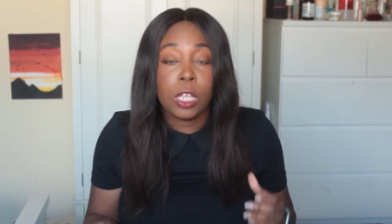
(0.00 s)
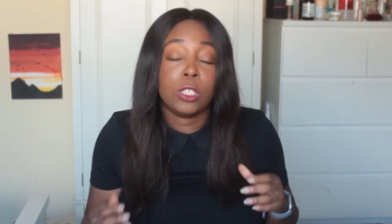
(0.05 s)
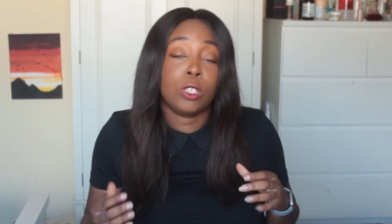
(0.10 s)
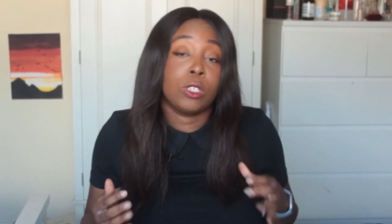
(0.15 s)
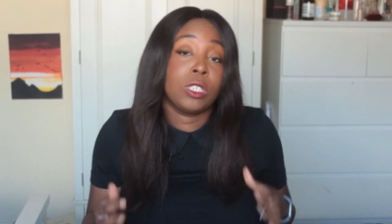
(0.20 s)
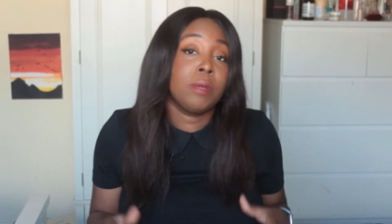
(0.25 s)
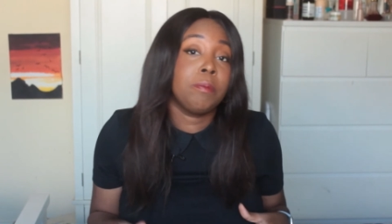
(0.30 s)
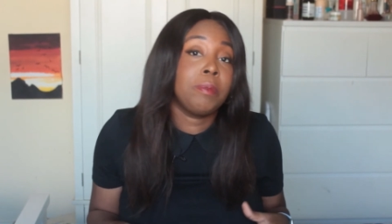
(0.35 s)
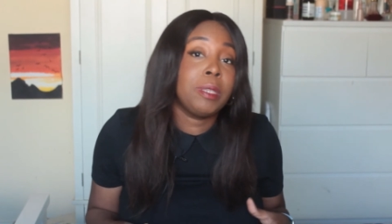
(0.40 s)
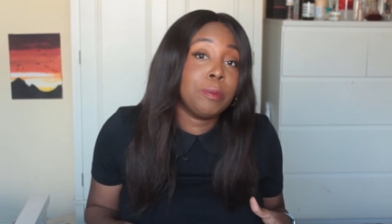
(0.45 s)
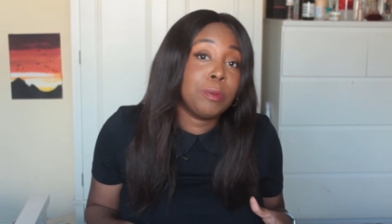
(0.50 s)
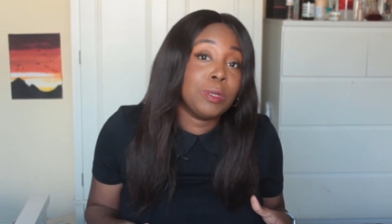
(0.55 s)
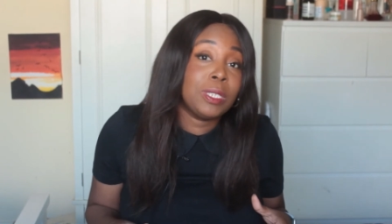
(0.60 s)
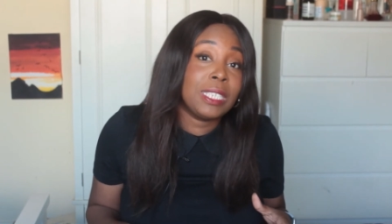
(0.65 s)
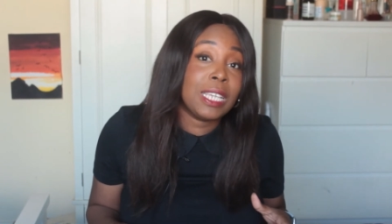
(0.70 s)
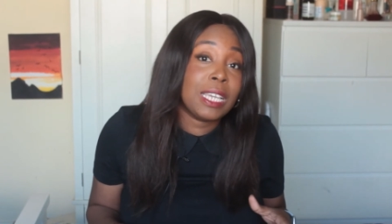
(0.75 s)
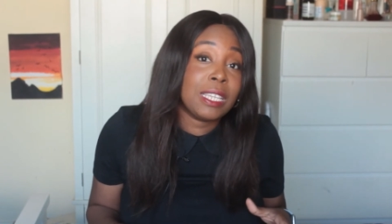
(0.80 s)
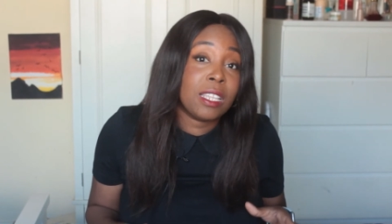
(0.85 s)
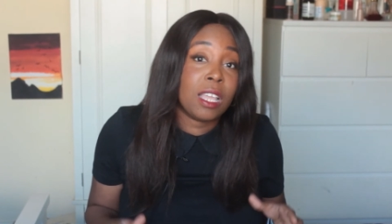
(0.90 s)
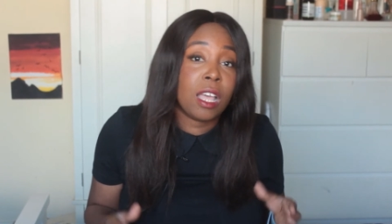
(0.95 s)
So some people
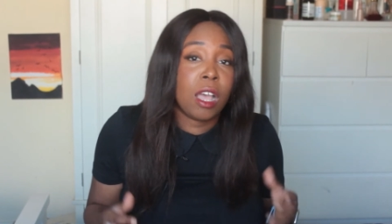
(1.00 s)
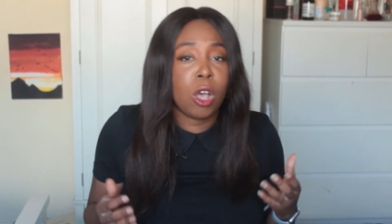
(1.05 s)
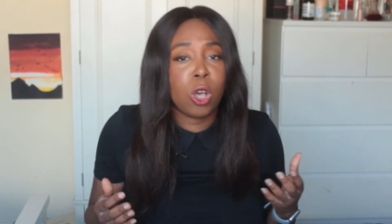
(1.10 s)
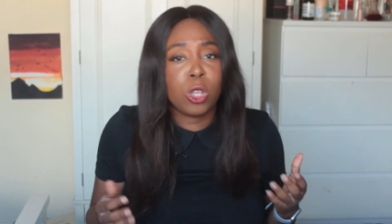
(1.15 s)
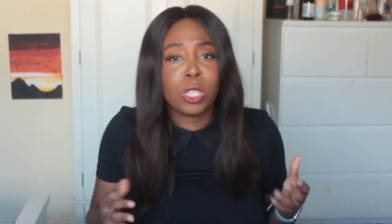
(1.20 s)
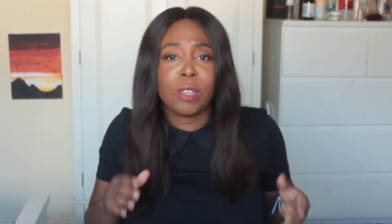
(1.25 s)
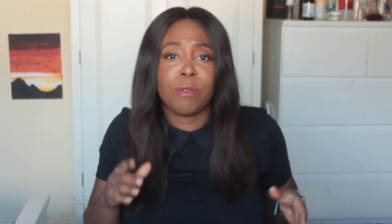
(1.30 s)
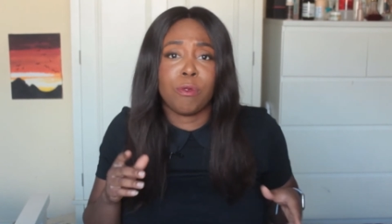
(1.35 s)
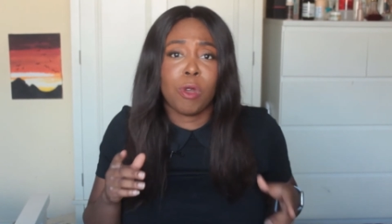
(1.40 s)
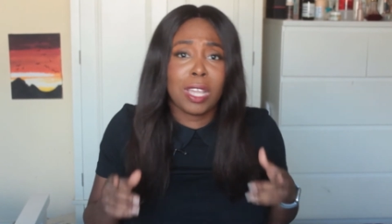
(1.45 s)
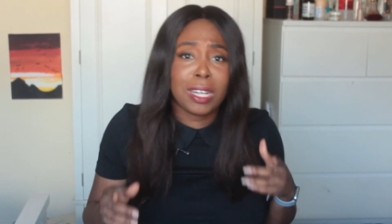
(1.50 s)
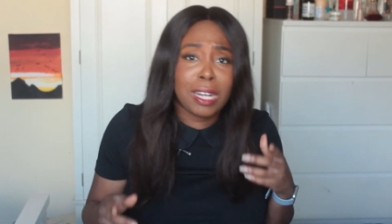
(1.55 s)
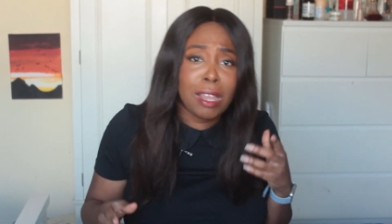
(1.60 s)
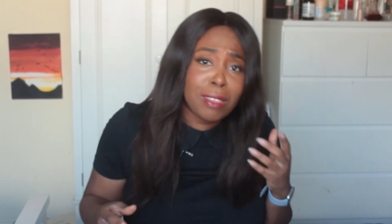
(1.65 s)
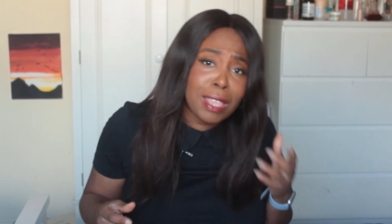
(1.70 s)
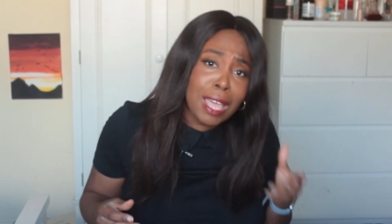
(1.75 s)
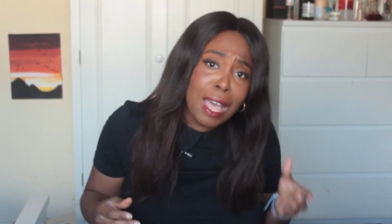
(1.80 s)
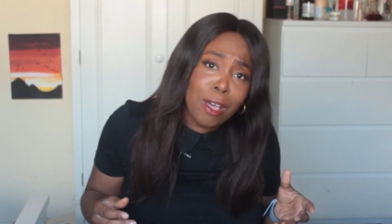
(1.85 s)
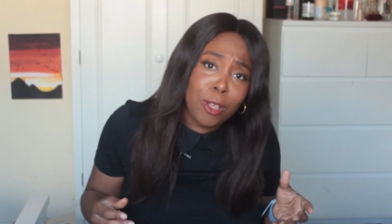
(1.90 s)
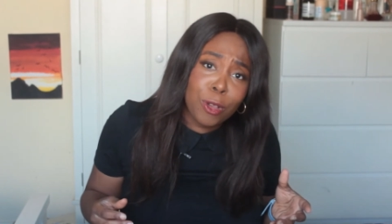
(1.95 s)
say that, oh, they've worked out
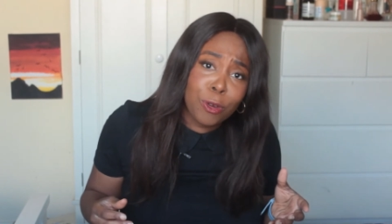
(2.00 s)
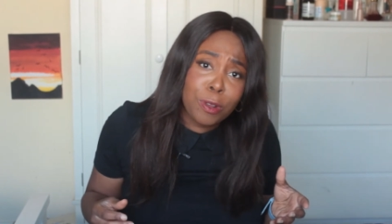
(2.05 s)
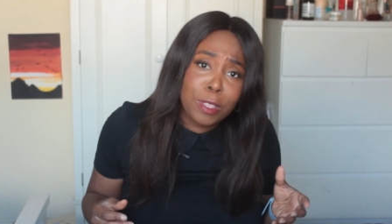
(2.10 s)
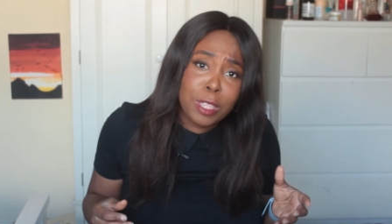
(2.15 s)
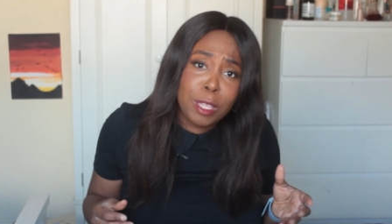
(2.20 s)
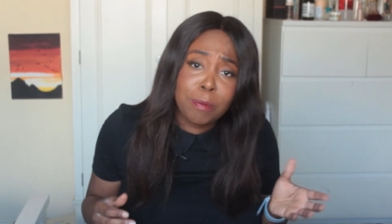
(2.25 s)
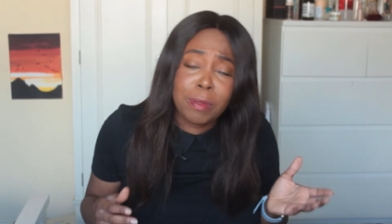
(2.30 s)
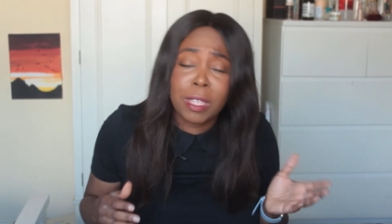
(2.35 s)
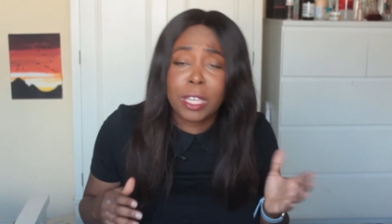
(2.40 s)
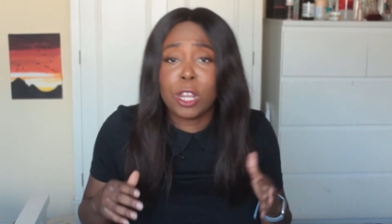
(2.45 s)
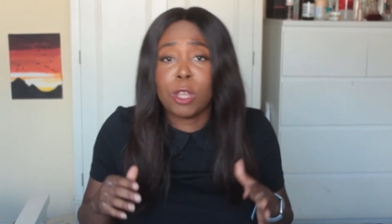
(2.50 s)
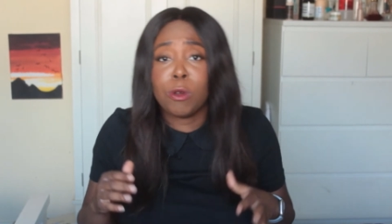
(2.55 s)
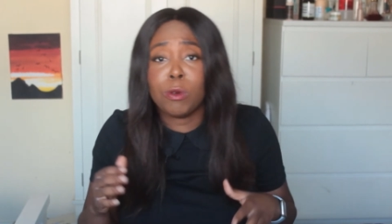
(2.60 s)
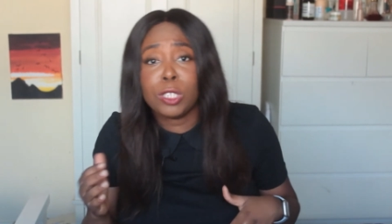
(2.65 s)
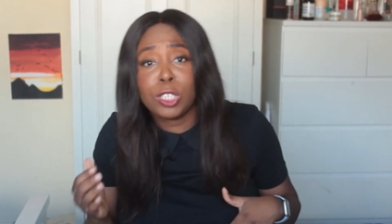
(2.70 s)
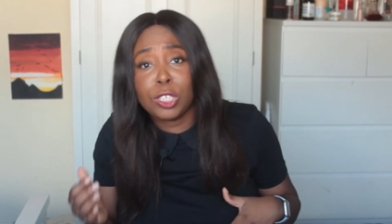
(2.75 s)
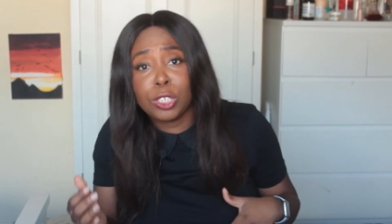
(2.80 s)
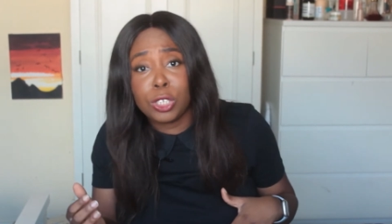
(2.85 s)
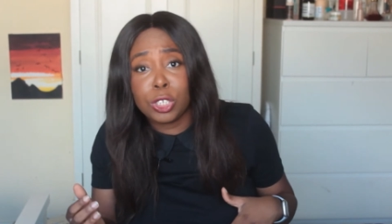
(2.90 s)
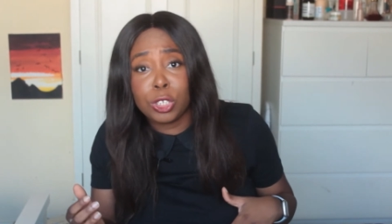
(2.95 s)
the algorithm, they know what
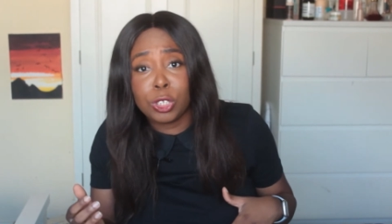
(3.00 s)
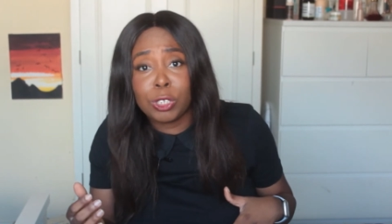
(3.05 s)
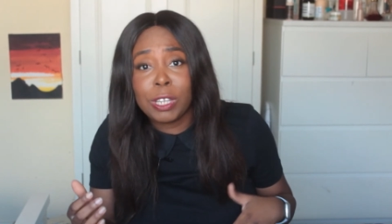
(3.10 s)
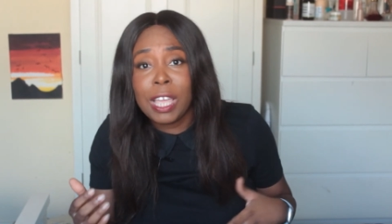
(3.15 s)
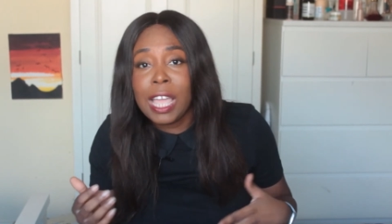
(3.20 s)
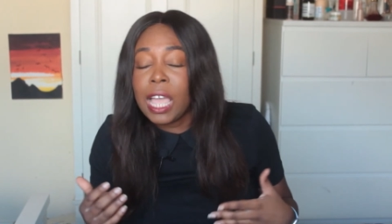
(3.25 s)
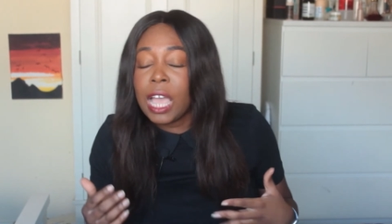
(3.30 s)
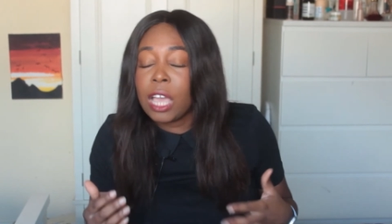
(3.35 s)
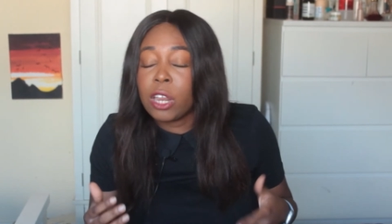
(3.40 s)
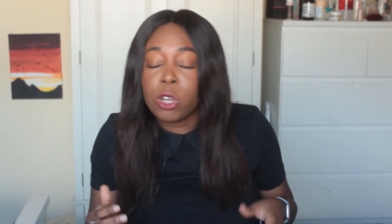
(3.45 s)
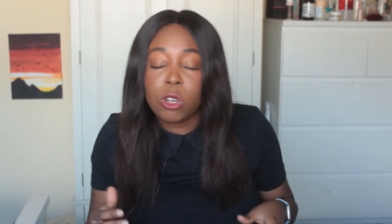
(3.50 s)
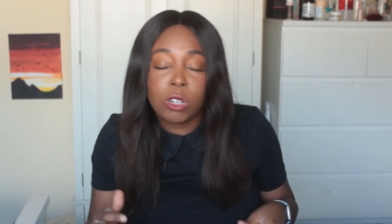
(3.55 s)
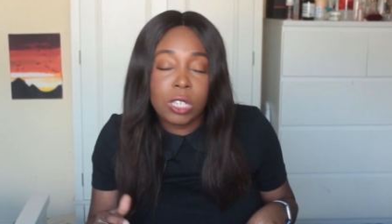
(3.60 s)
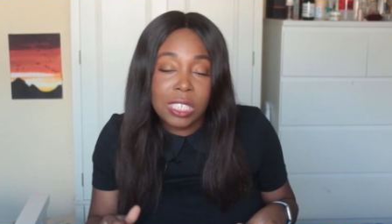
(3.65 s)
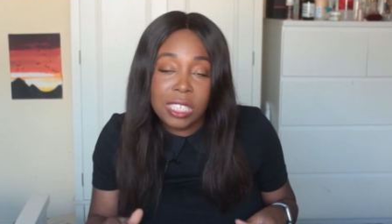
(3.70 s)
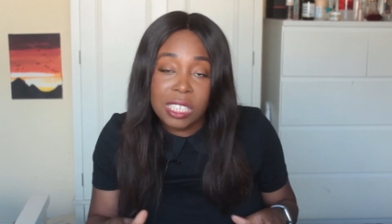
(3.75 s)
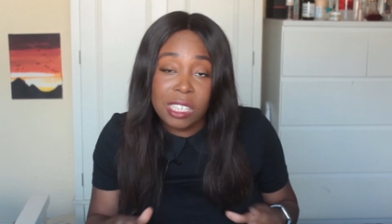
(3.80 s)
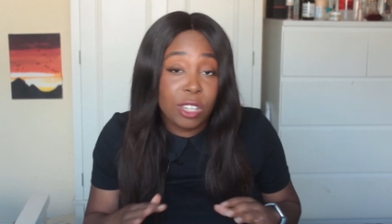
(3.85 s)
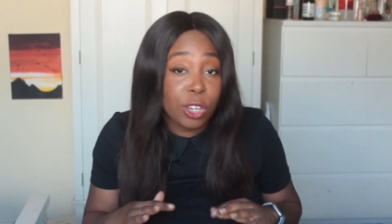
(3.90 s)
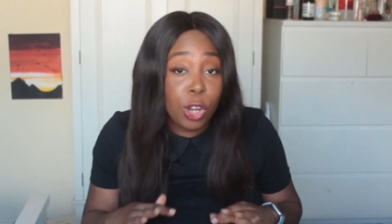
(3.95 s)
to do. And
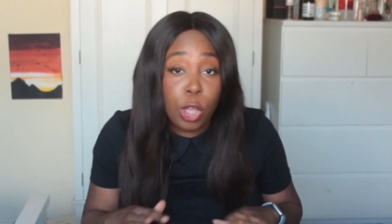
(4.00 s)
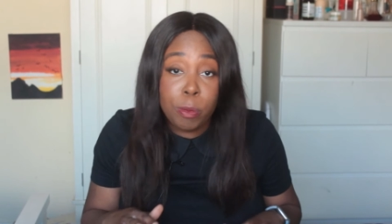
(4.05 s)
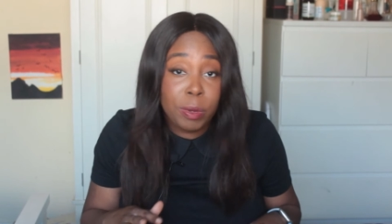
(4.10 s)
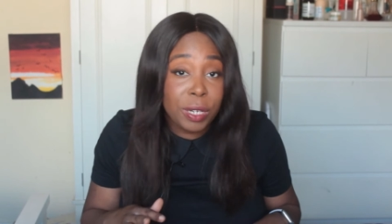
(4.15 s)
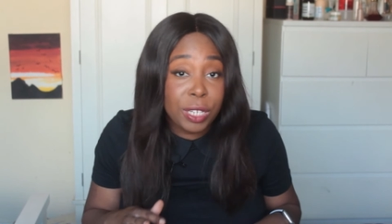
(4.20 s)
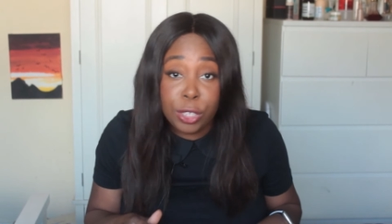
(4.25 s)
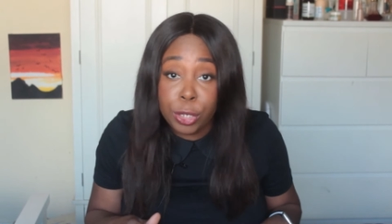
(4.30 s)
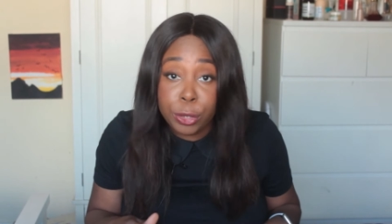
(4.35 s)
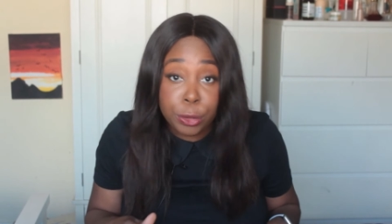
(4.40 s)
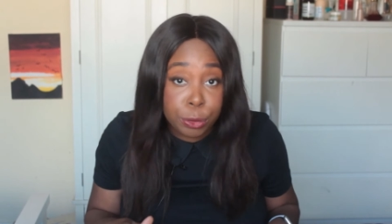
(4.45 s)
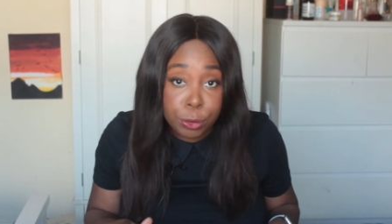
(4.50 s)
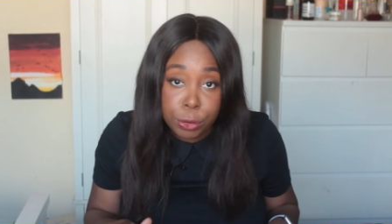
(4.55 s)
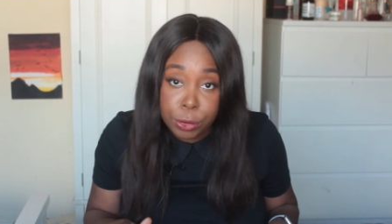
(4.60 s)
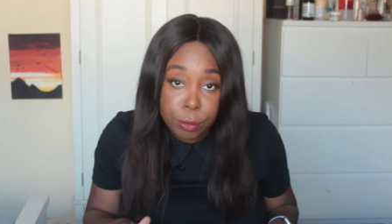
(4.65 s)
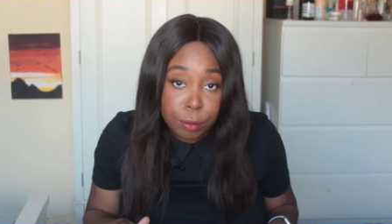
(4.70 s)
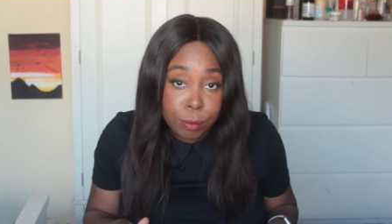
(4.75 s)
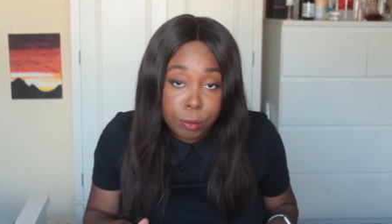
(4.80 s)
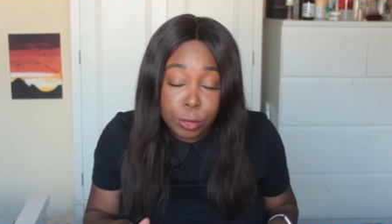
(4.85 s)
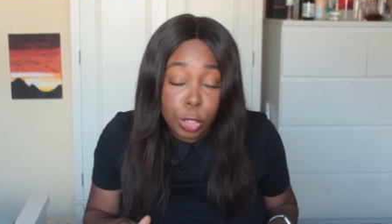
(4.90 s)
honestly, nobody knows.